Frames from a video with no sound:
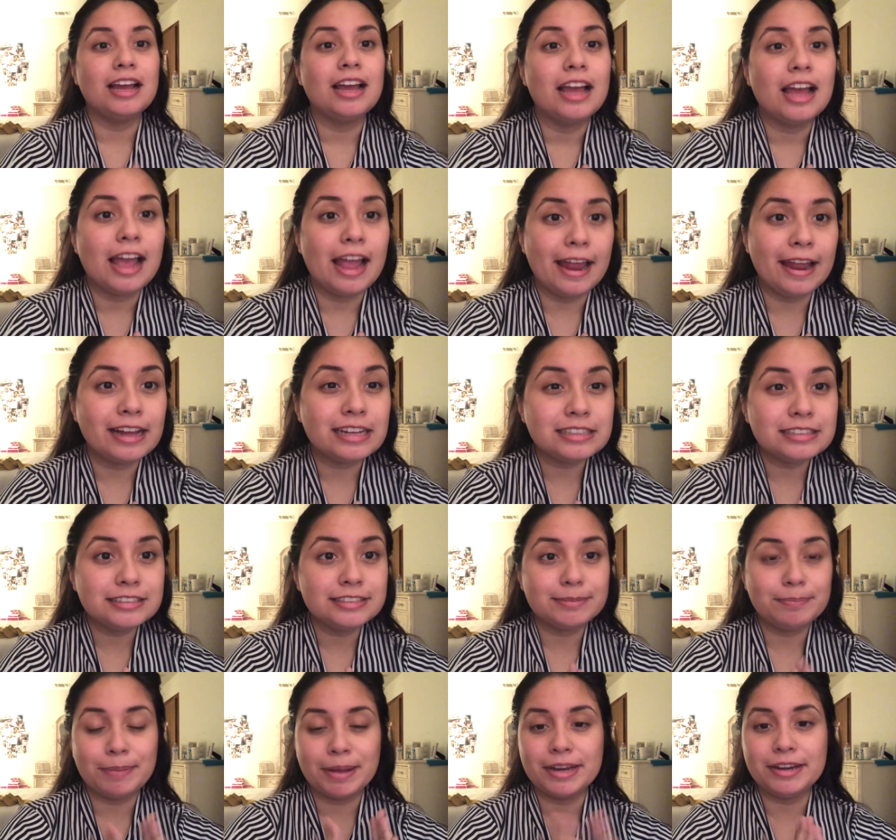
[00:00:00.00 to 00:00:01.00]
And
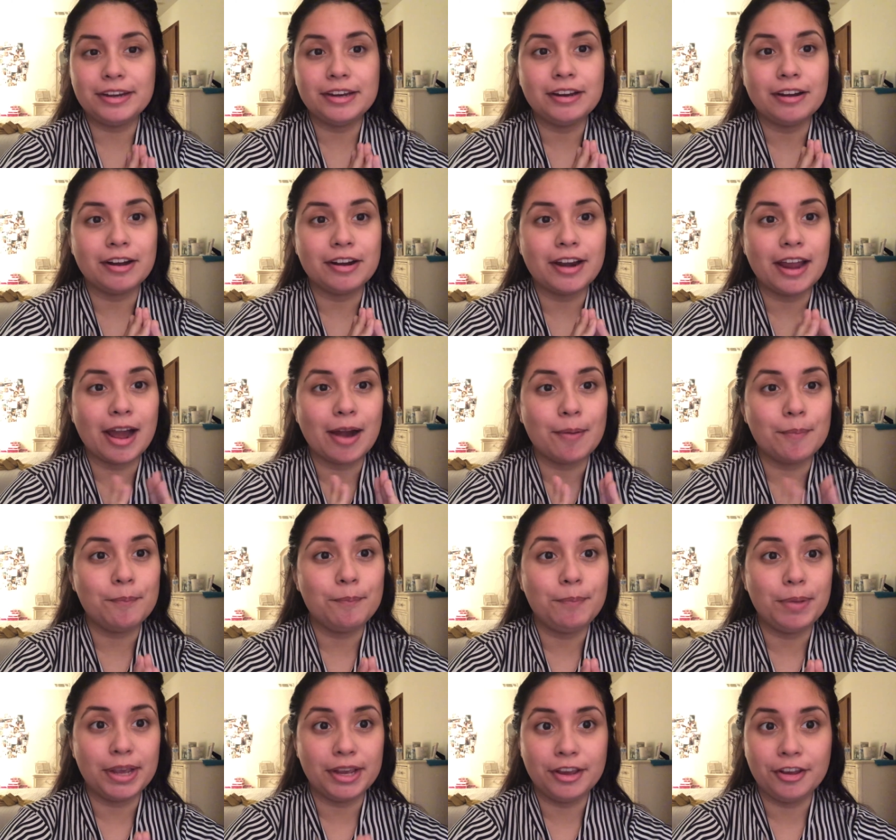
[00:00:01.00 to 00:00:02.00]
depending on how
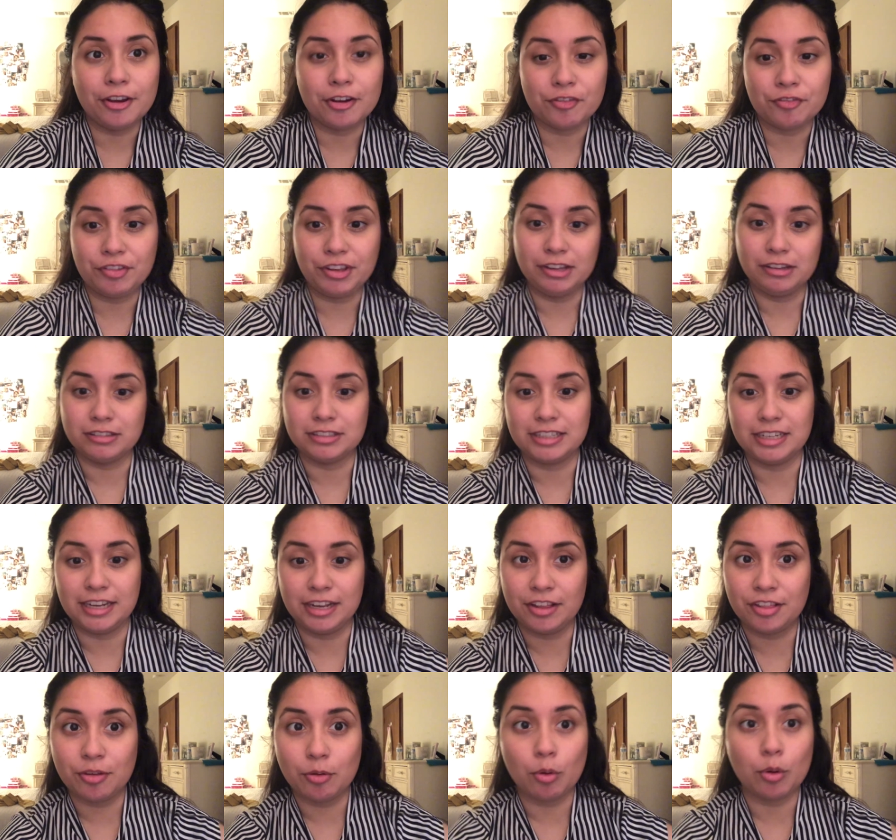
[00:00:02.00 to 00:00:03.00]
big your field
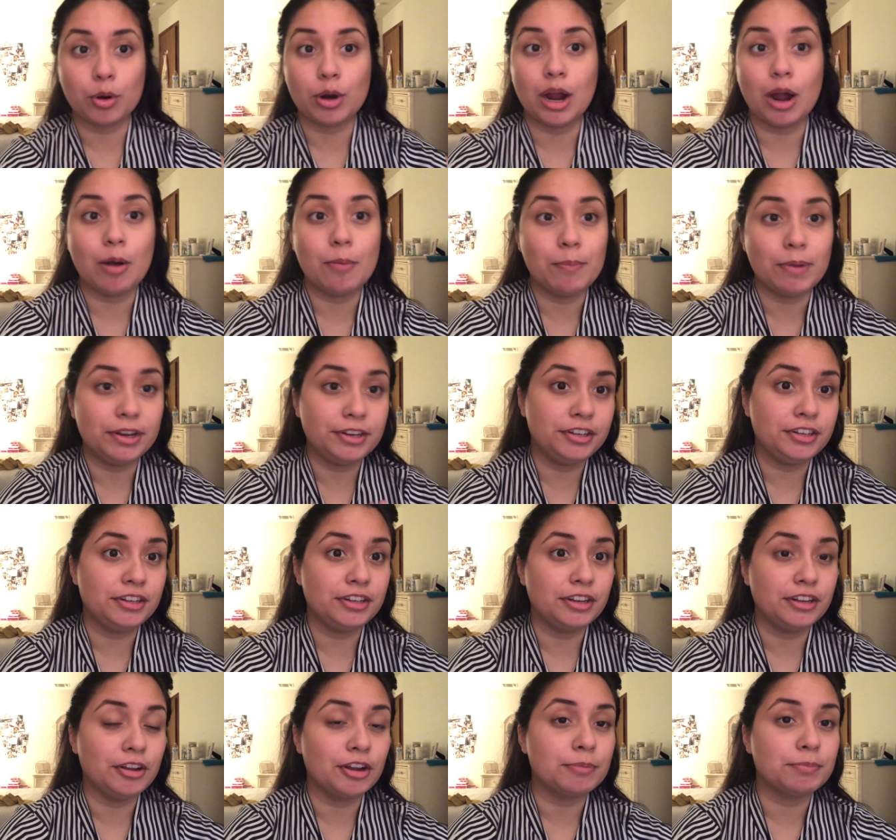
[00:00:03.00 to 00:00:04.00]
is or how much
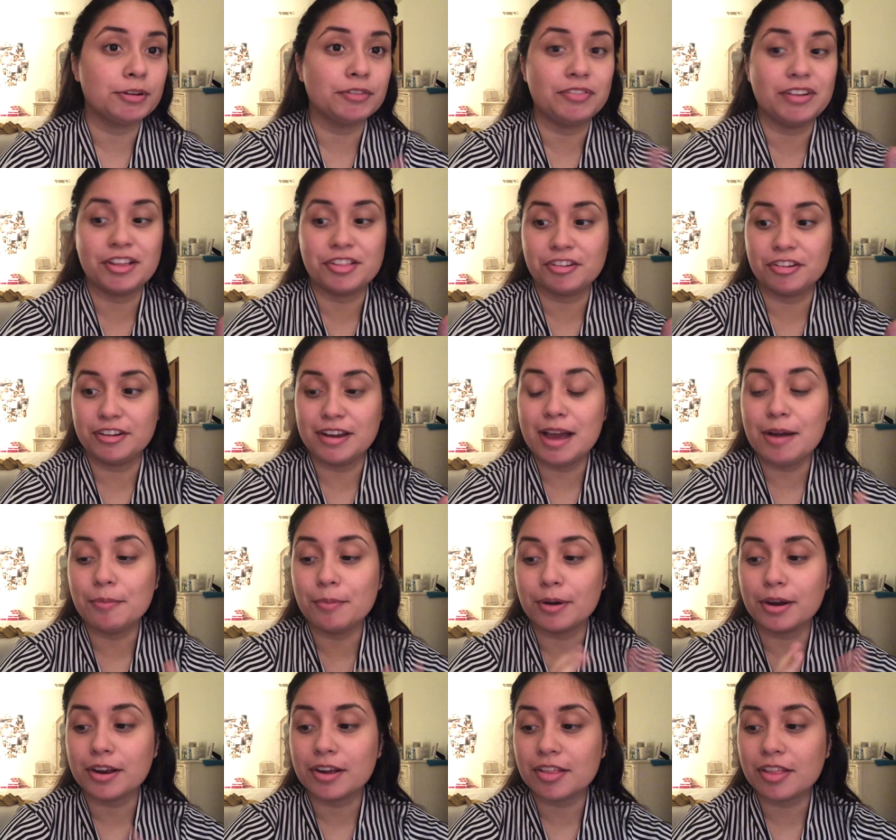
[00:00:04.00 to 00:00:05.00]
your professor
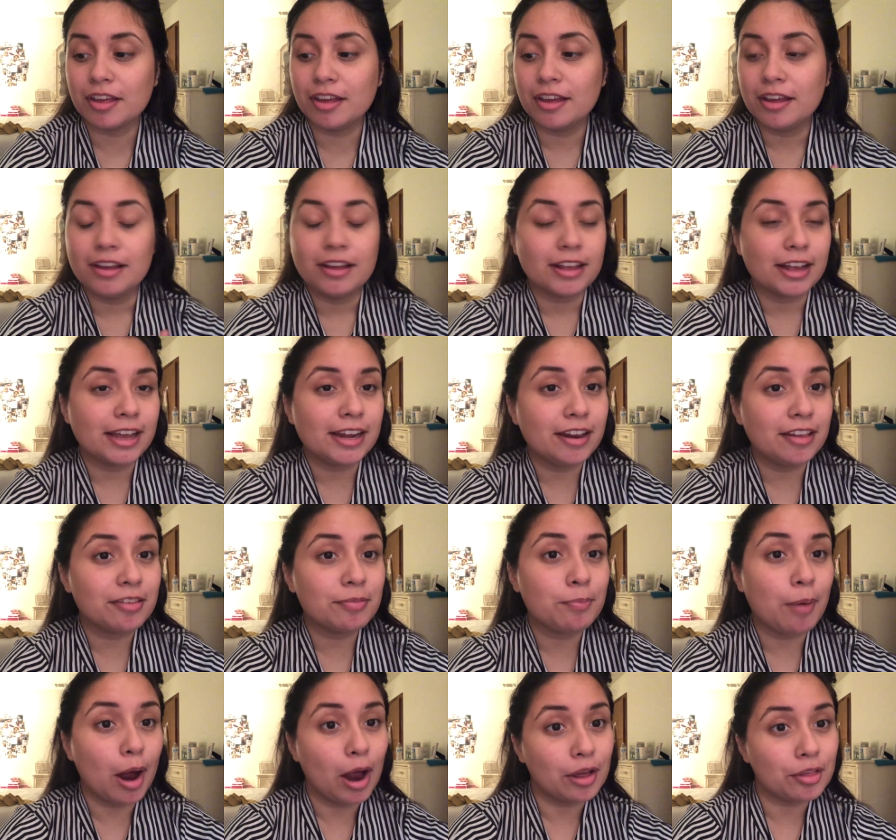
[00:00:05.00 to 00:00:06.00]
networks, it is
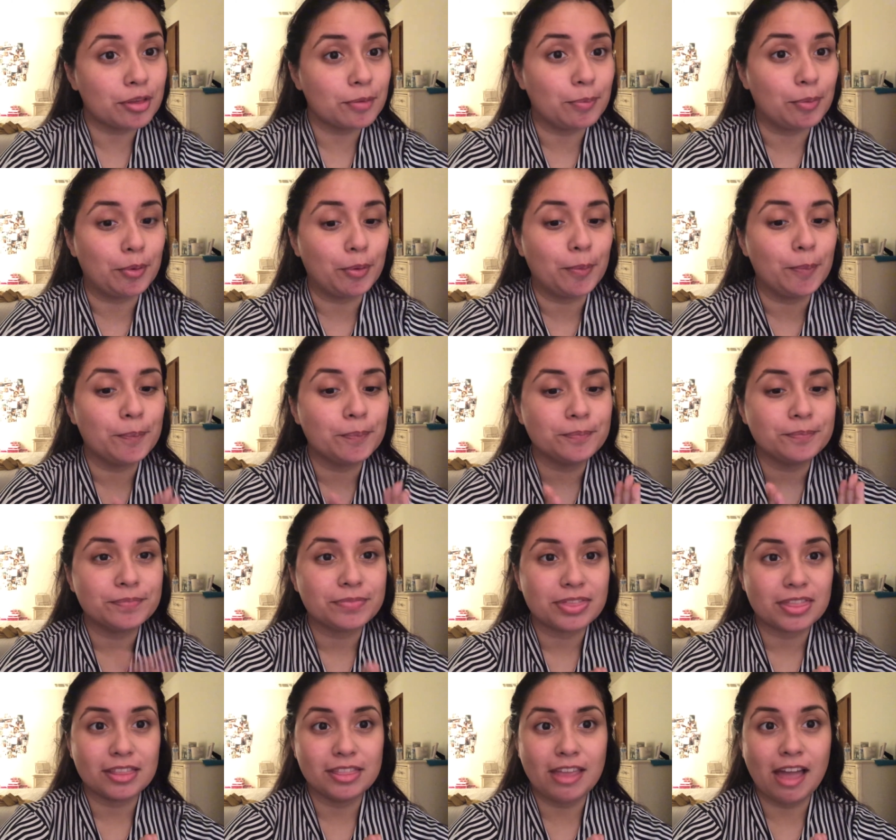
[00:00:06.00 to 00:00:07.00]
possible
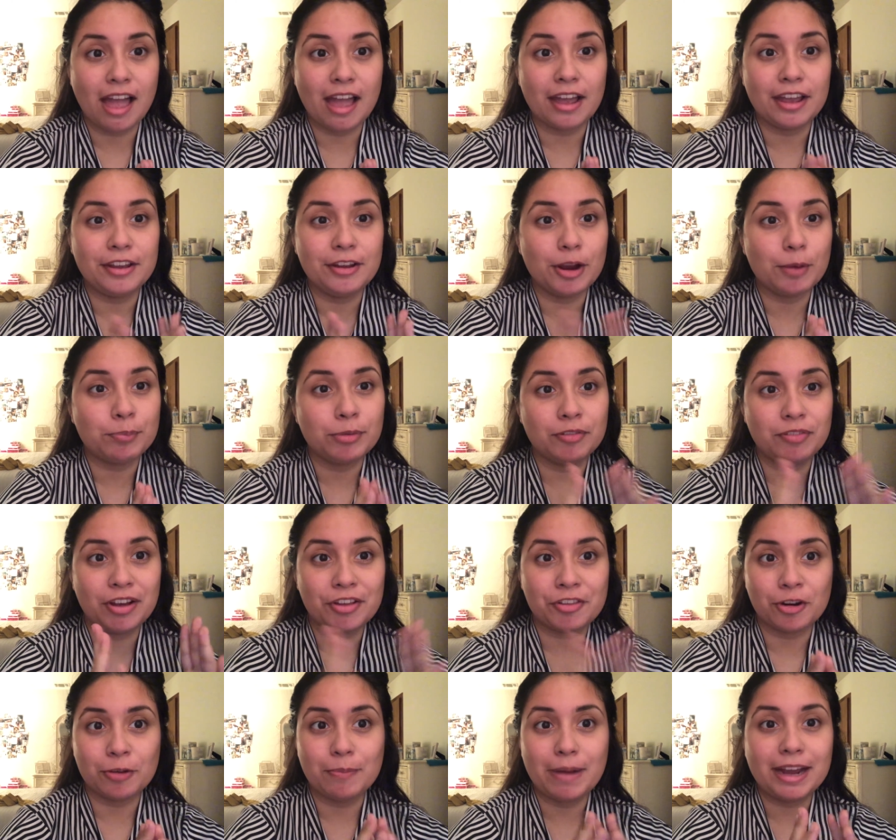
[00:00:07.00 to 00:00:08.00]
that your
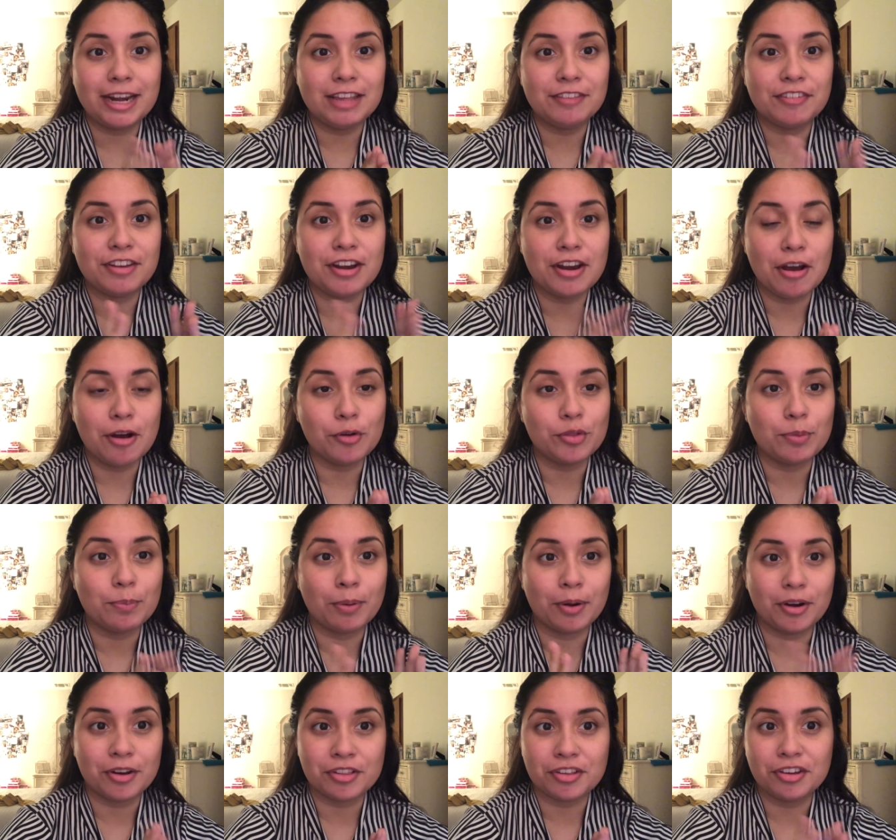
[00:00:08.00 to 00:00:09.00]
professor might even know the
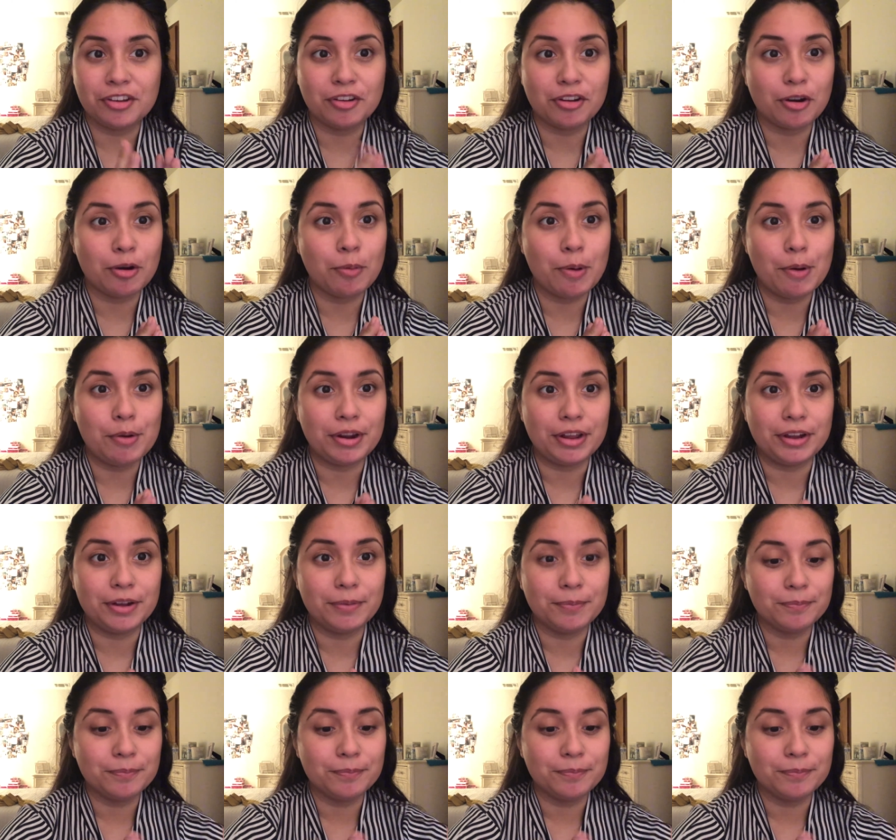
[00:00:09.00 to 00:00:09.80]
person you're quoting.